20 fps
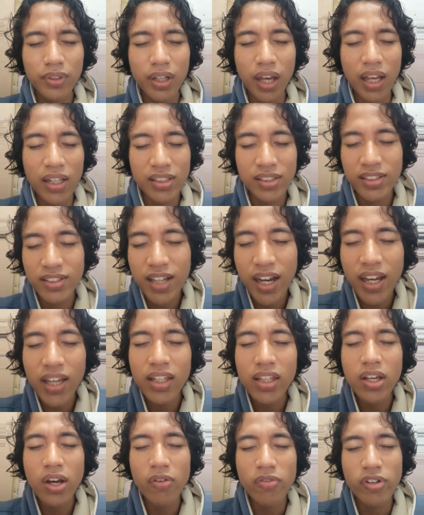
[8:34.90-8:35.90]

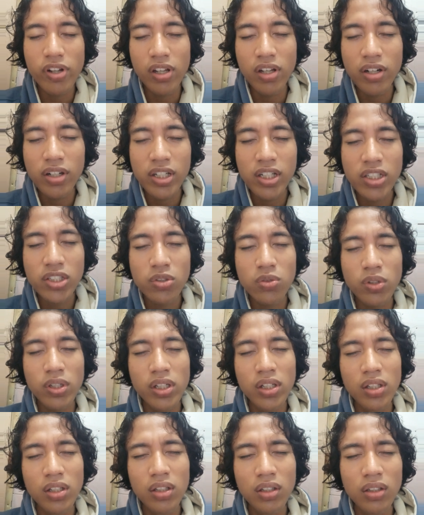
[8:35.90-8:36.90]
anxiety of the learners
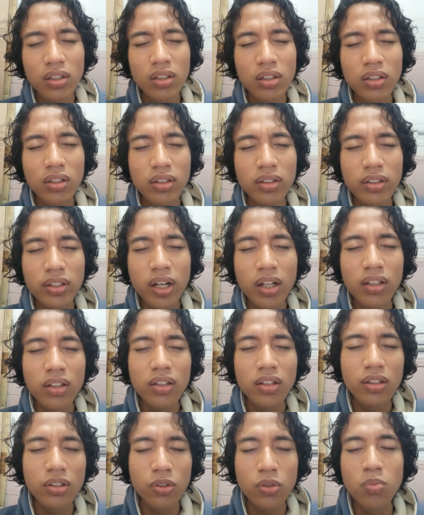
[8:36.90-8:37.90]
will not
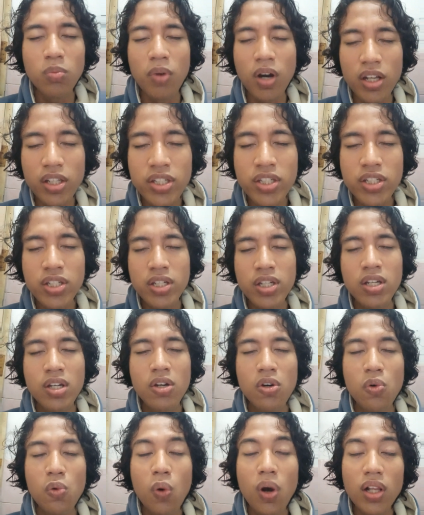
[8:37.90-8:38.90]
too much,
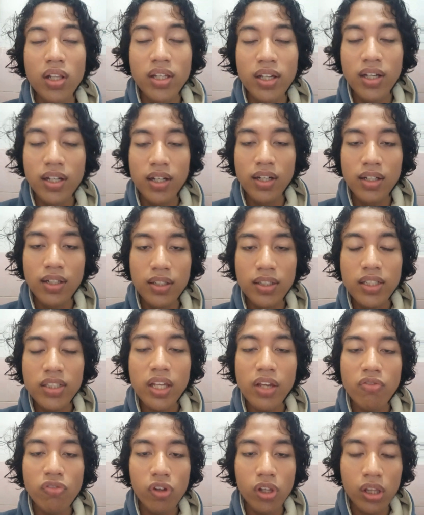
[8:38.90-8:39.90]
while the
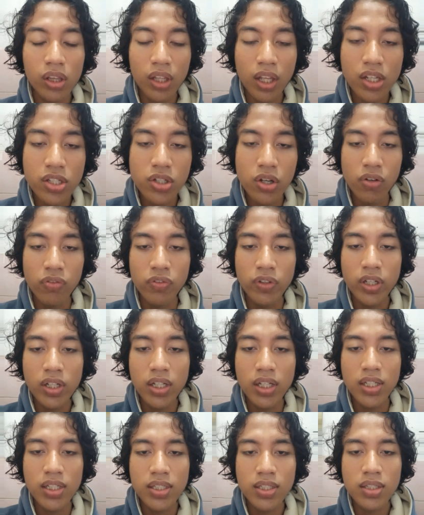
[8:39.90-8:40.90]
disadvantage of it
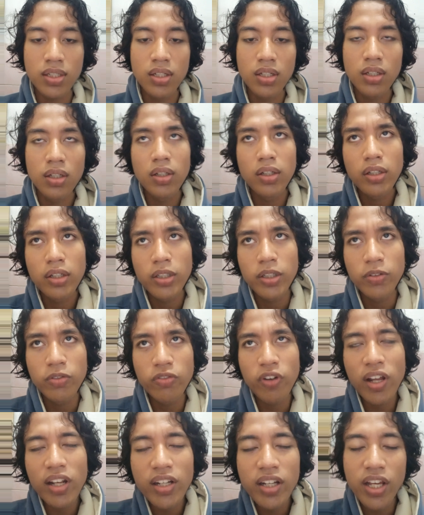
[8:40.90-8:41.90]
is the
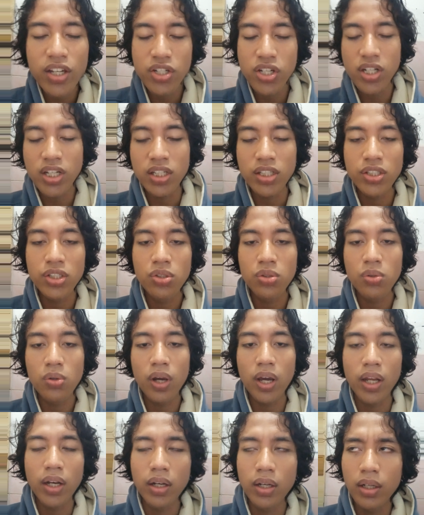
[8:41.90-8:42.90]
validation issue
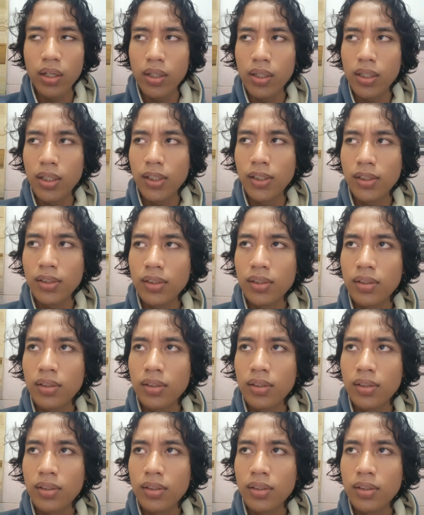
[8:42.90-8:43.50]
and the